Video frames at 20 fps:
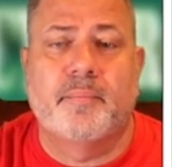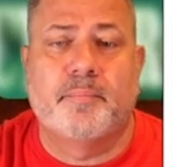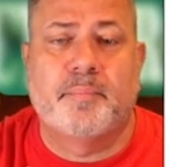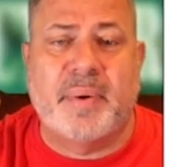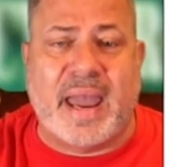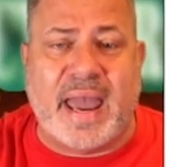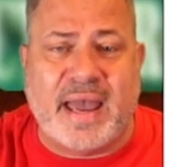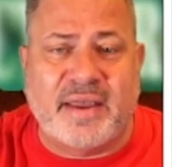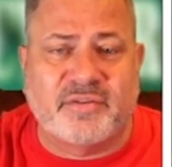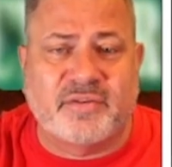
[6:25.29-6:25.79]

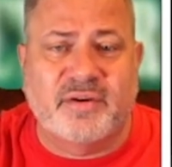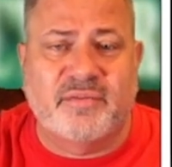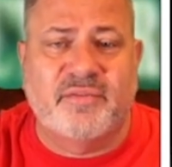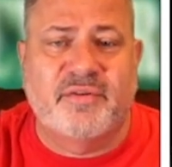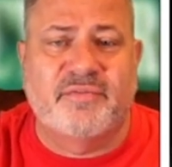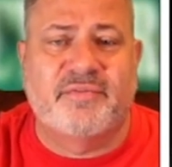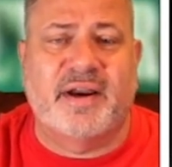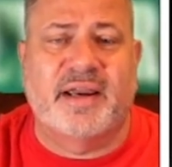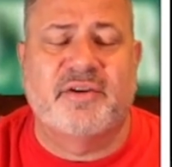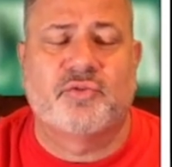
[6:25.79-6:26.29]
Passive
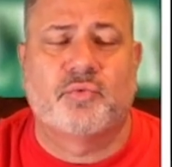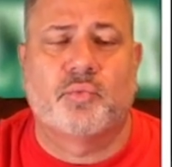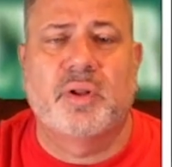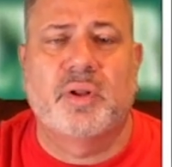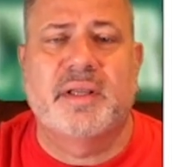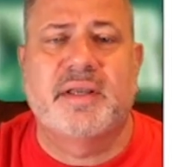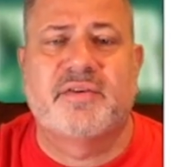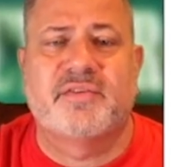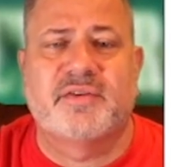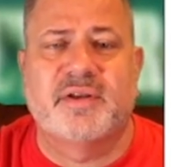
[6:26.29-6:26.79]
device
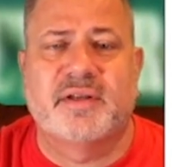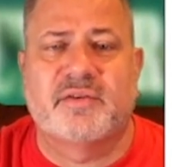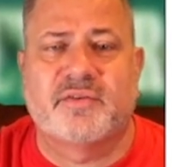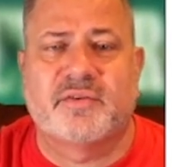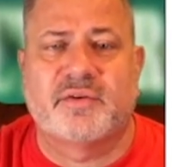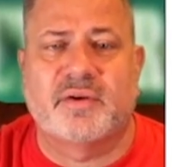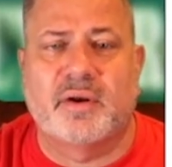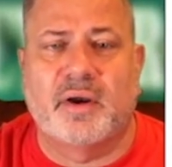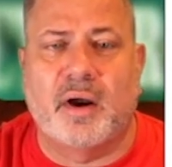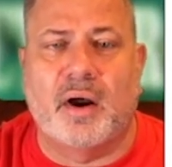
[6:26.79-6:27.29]
really sits
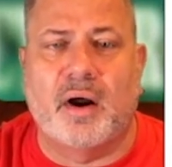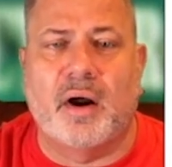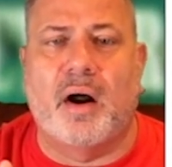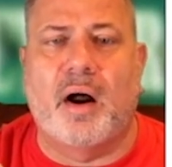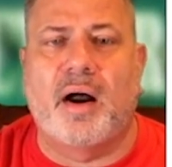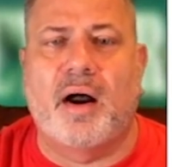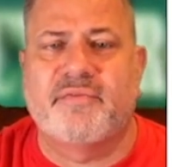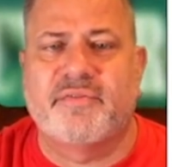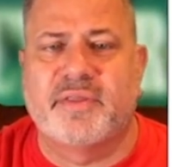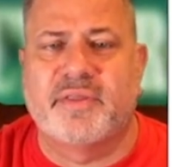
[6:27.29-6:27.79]

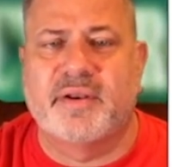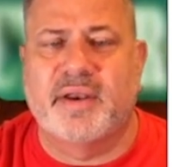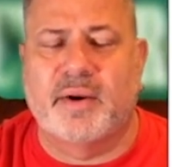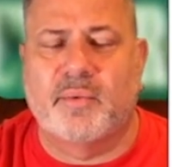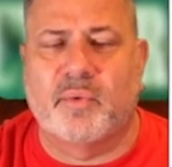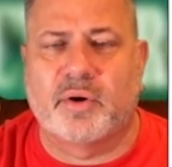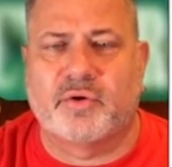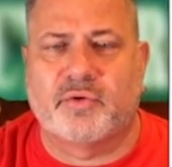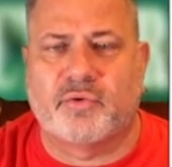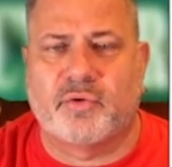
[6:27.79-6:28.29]
off the network